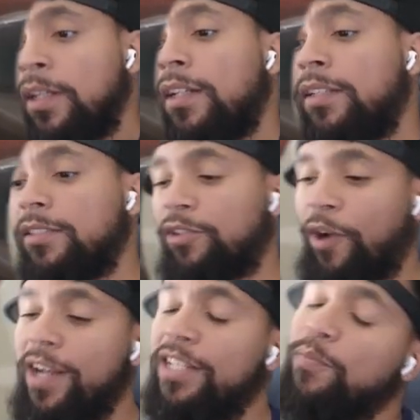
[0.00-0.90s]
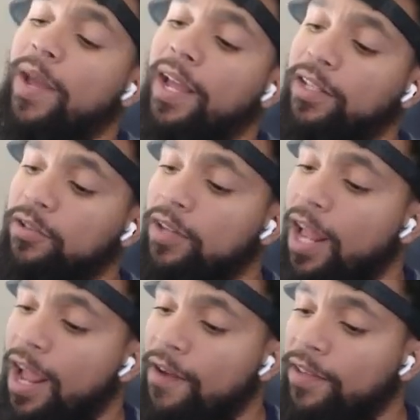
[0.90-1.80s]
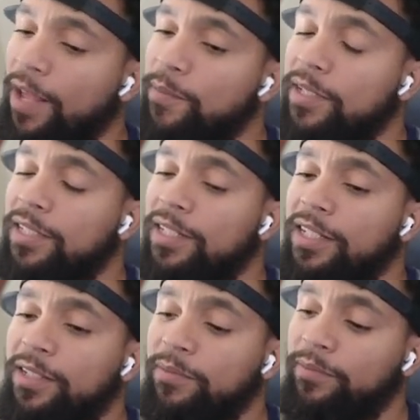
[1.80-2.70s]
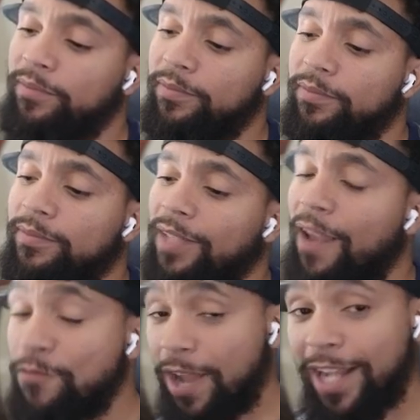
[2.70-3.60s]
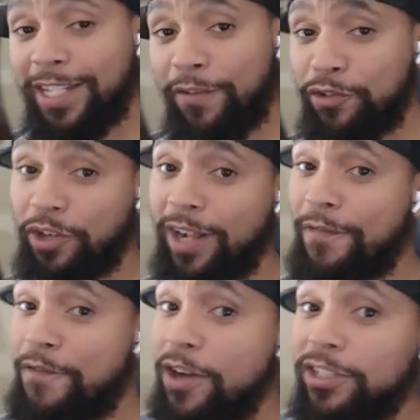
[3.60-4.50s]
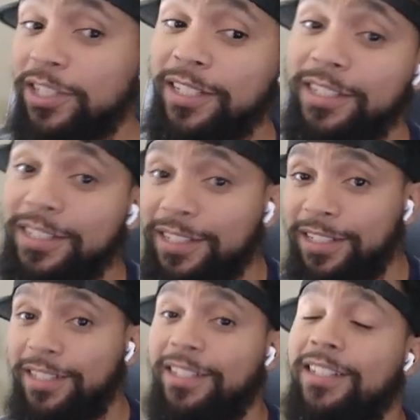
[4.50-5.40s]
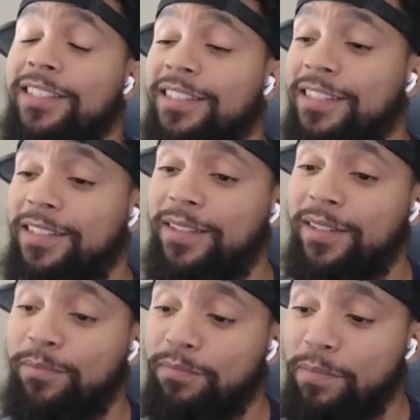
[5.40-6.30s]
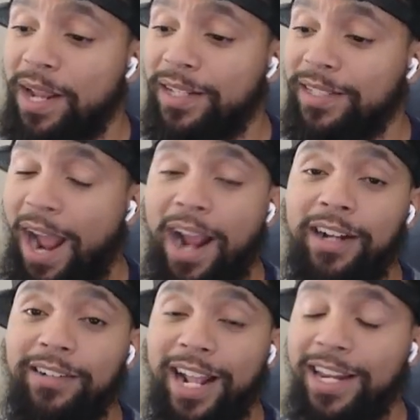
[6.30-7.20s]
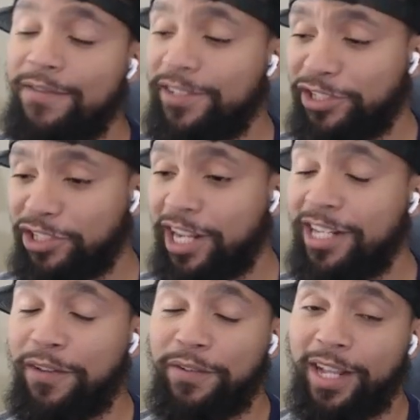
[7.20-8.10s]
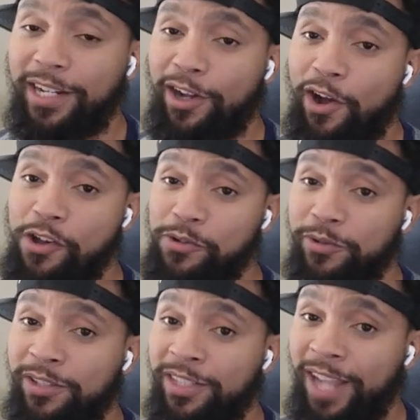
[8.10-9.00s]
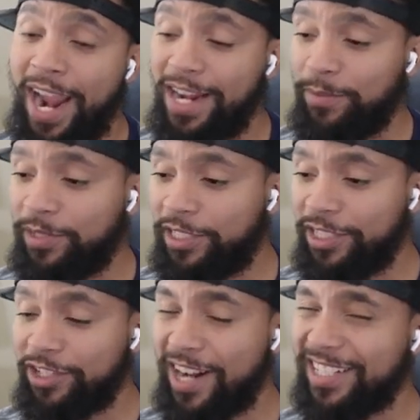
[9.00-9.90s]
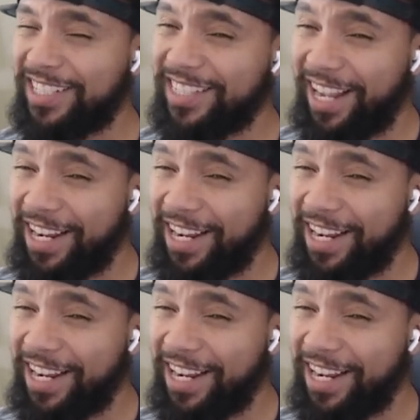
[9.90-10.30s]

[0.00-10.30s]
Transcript: It's crazy, man. You not having that much sleep. Have you guys ever tried to function? Being tired? Not even just staying up for like a whole day, but just trying to stay